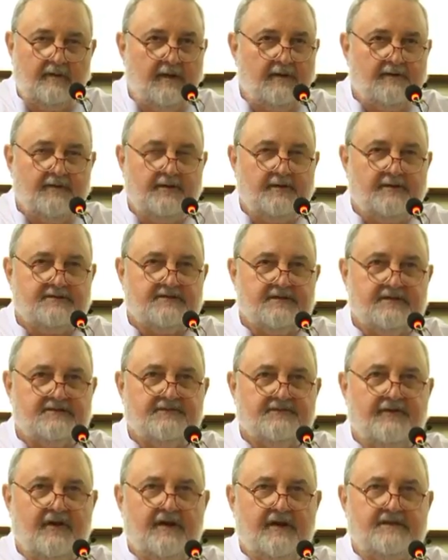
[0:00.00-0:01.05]
It's
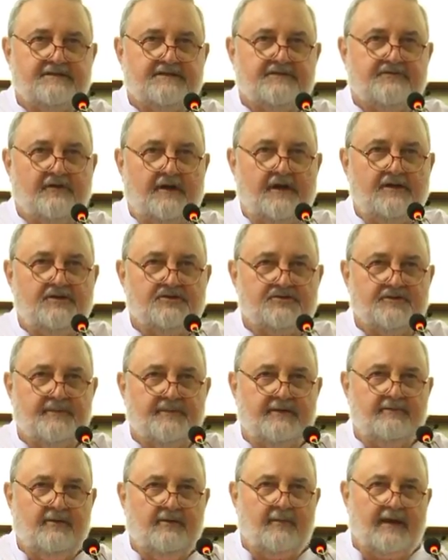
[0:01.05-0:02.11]
very strange.
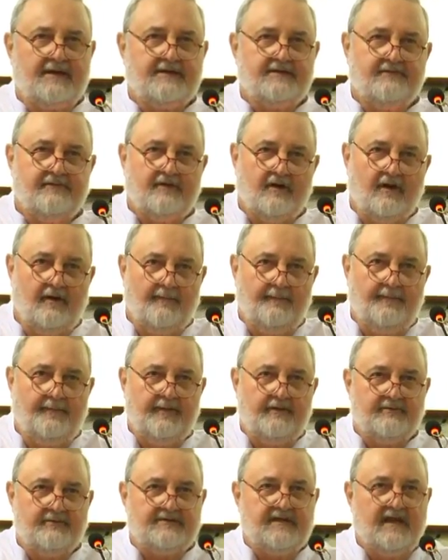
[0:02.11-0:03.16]
People might have forgotten
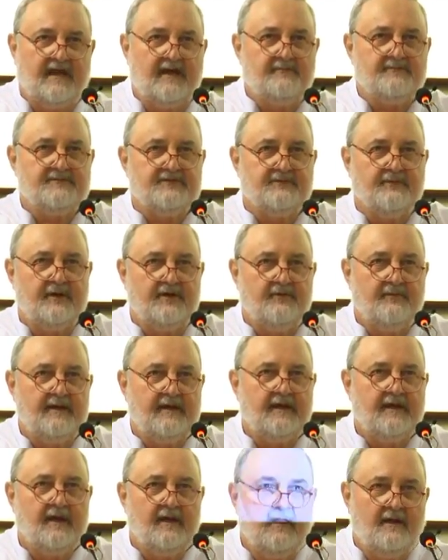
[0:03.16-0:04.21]
there were times when we
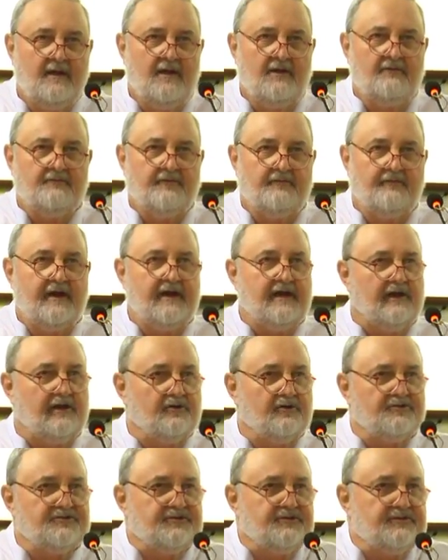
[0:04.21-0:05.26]
were very
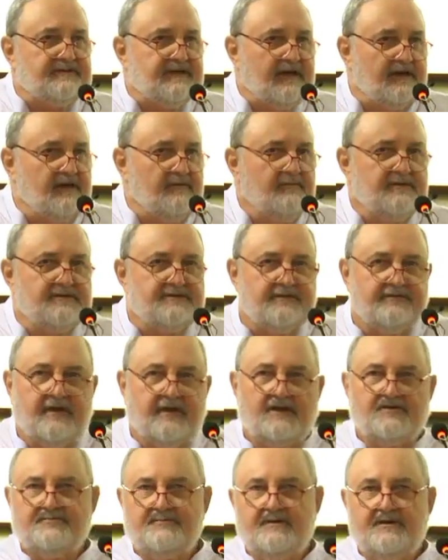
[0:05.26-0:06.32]
close to settlements of
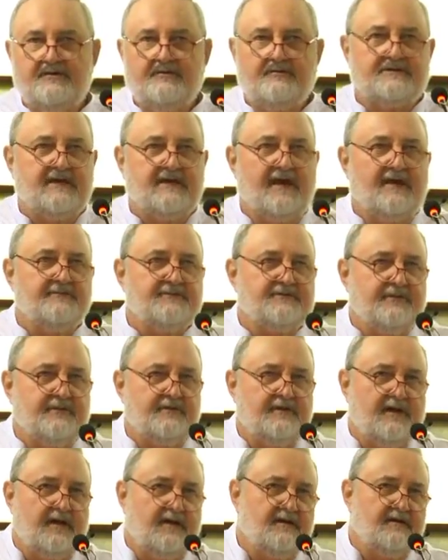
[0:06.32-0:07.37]
Kashmir. There were times where
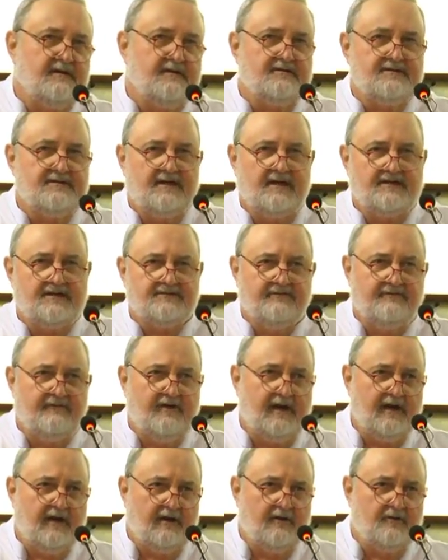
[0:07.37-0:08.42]
the Indians and us were
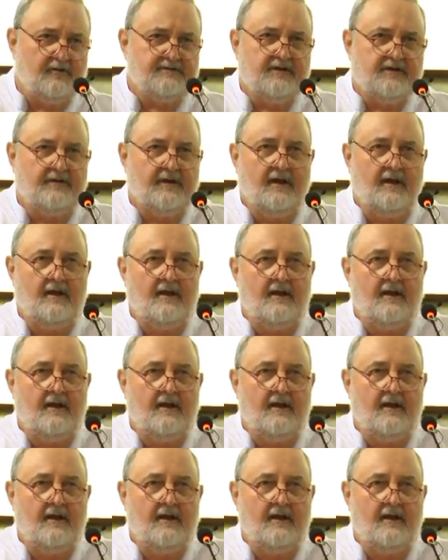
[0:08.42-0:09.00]
very close. And